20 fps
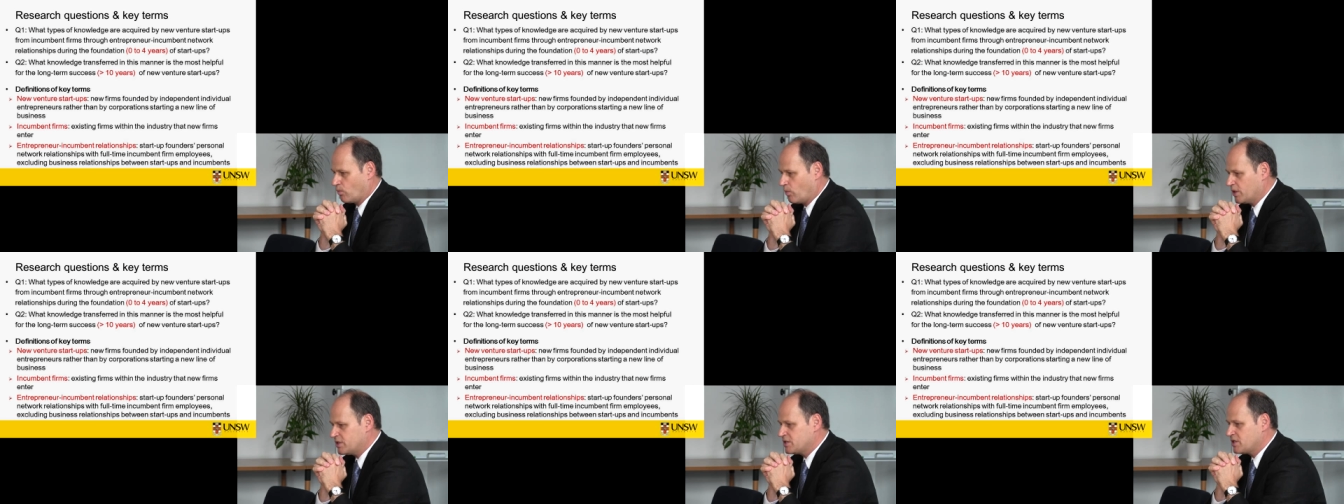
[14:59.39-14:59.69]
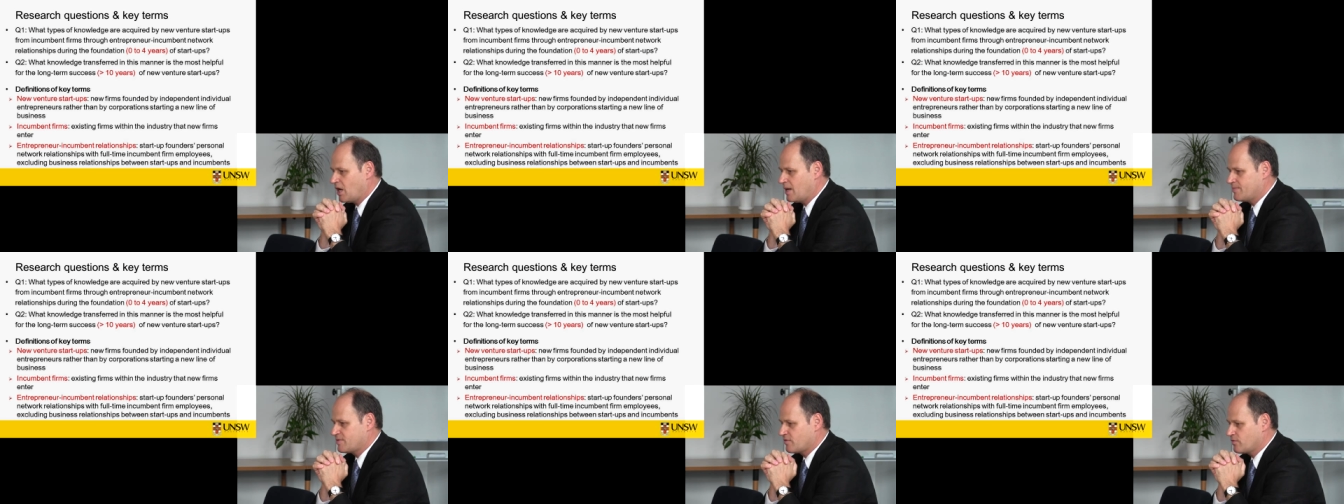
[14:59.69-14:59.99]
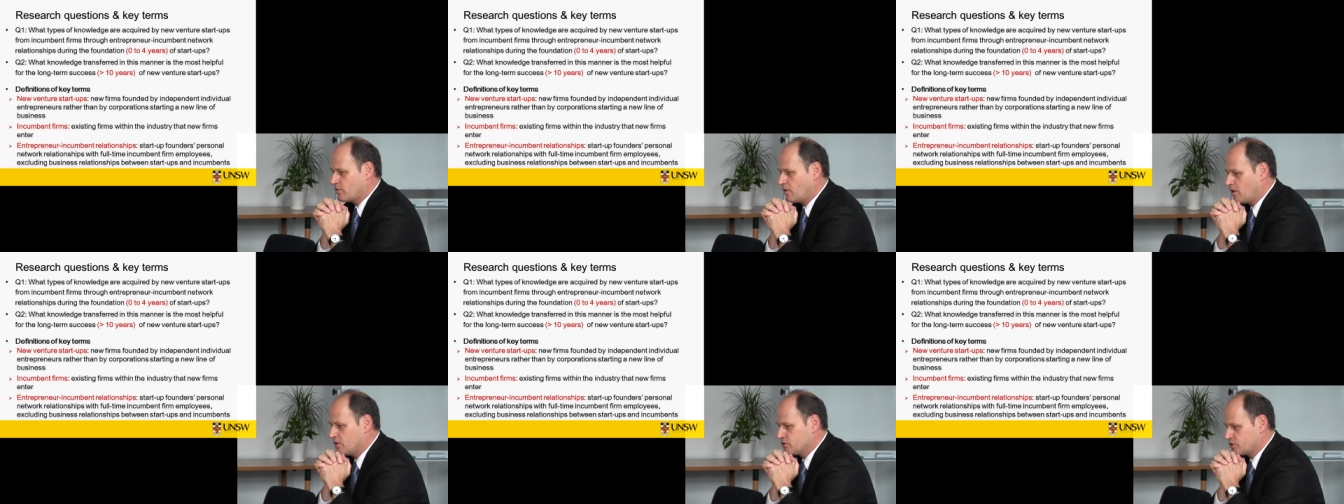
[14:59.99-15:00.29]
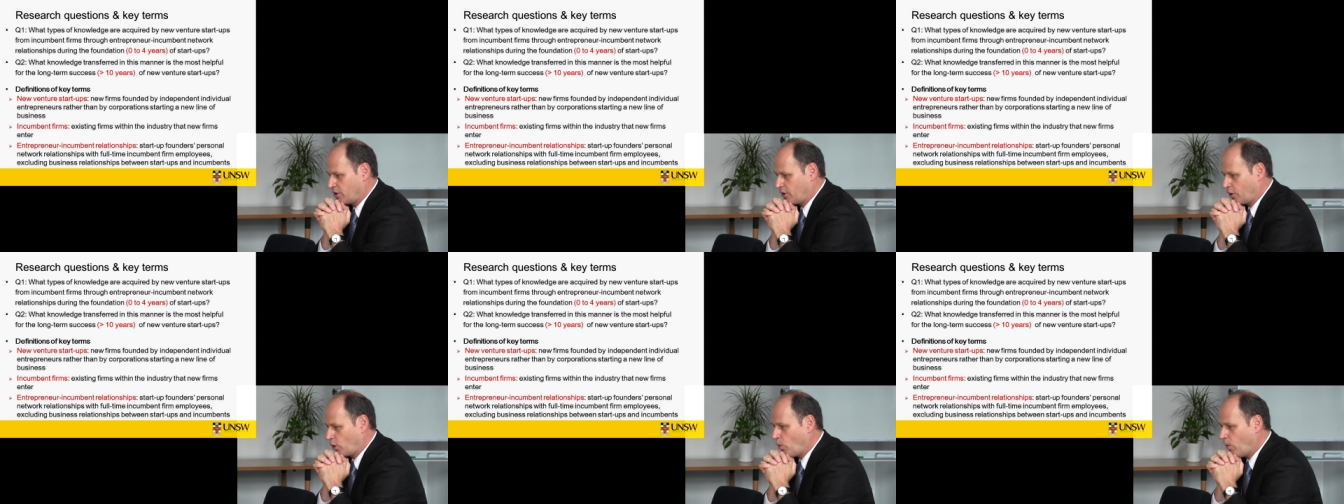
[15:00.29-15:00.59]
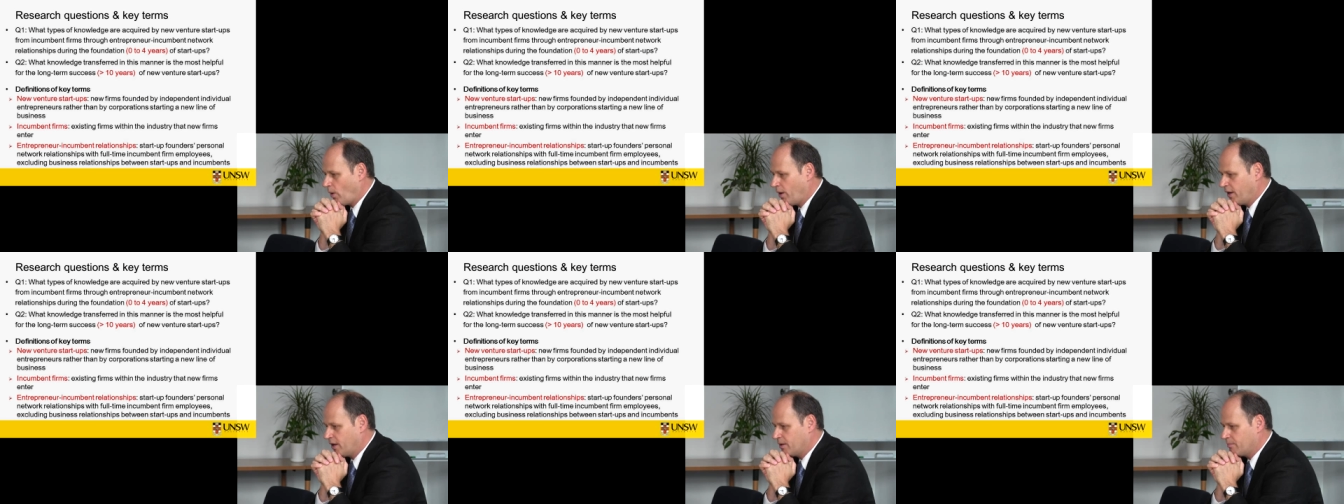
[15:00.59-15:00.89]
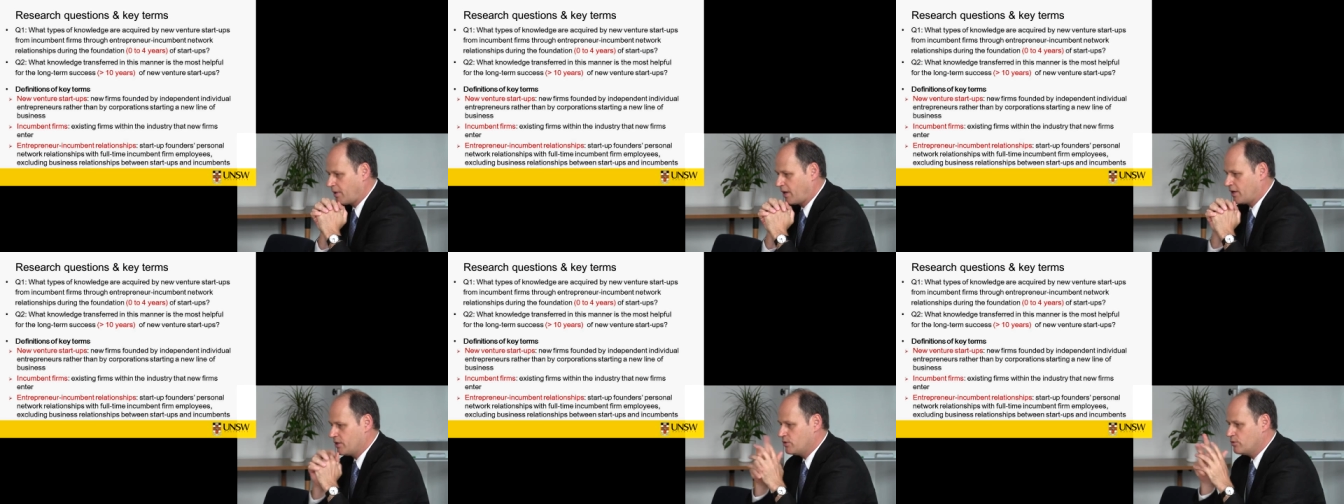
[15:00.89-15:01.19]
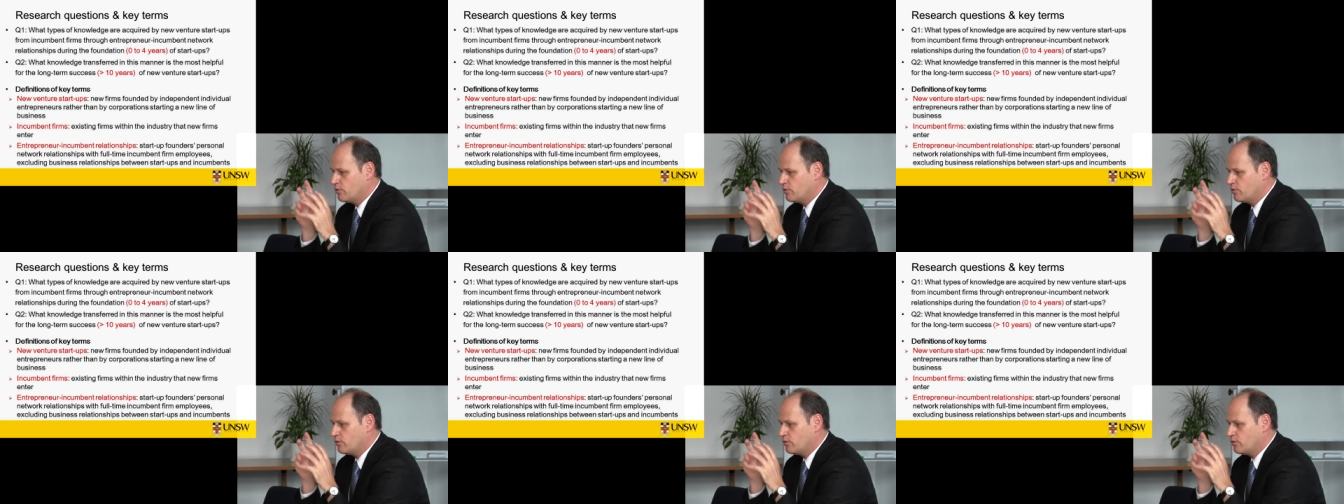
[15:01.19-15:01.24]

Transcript: What types of knowledge are acquired by